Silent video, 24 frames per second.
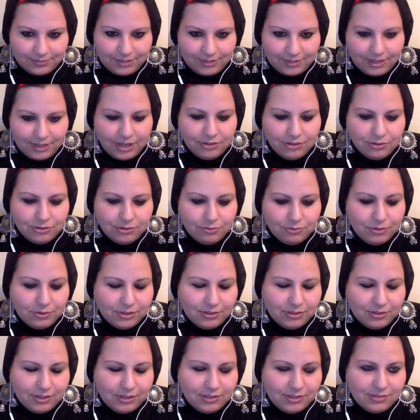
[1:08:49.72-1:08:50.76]
and do weird
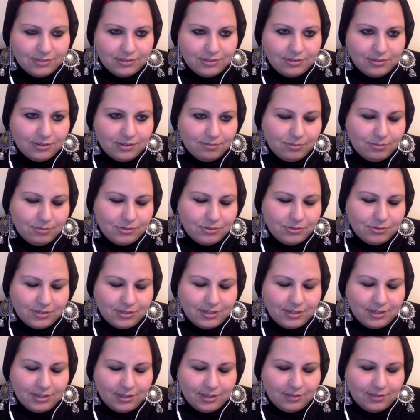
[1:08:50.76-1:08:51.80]
things, you can mostly
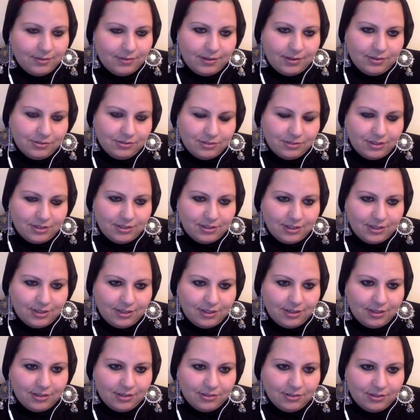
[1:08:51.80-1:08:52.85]
understand the
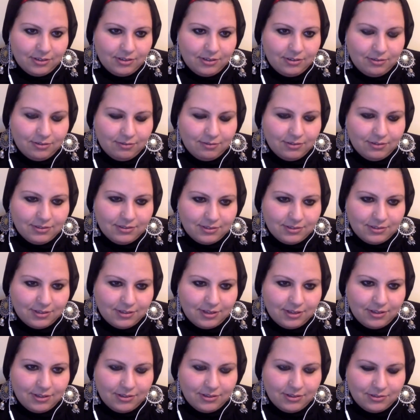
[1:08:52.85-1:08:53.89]
connection, what's kind
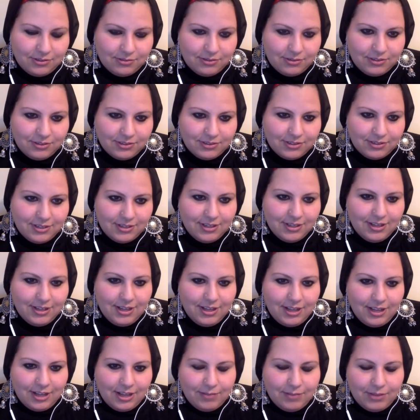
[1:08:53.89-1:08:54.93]
of the source
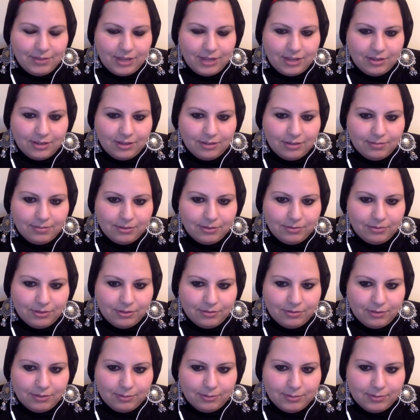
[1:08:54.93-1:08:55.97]
of the anger. But with
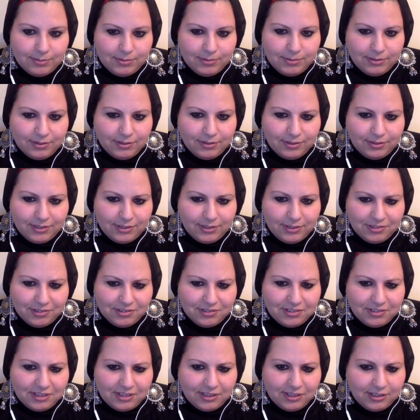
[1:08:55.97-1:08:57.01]
white people, you're just
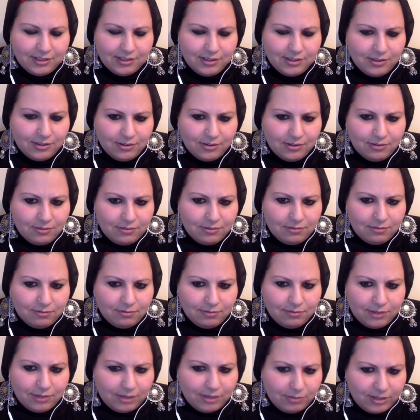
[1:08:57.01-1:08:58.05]
like, when
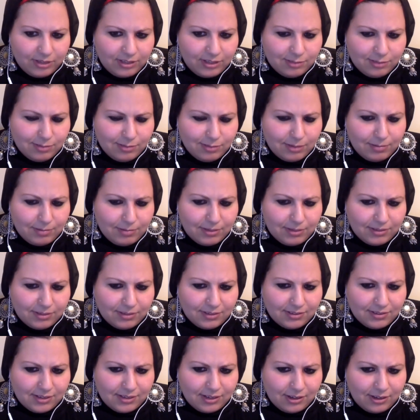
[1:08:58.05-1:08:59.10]
they release bed bugs, it's
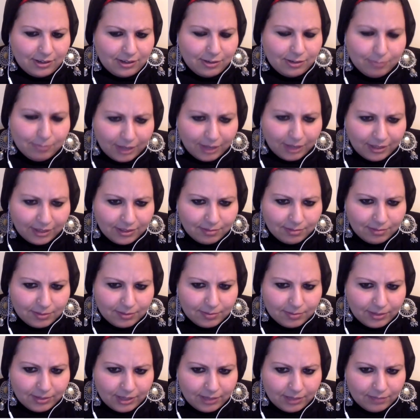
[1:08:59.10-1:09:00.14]
like, are you mad that people
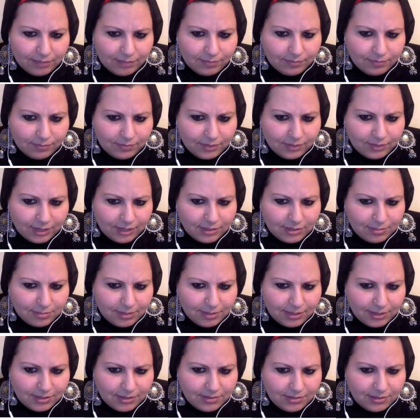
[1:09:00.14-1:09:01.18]
have nice
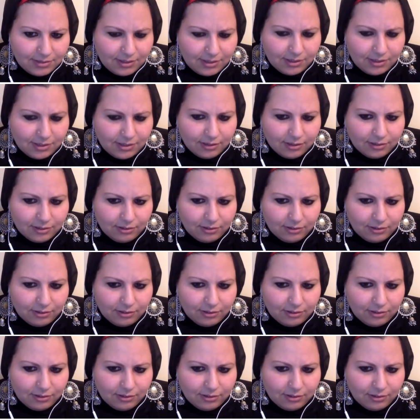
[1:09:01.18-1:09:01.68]
beds? And the